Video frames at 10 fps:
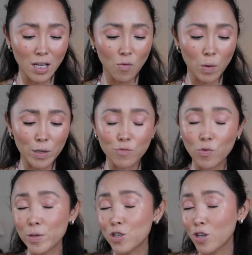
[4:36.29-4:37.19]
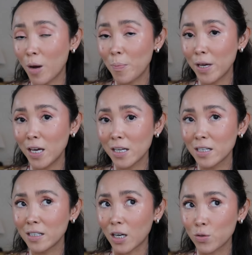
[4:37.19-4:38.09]
We went shopping,
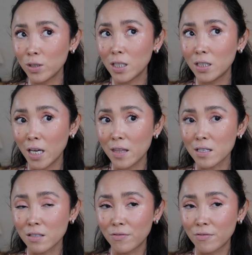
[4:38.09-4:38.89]
actually the day that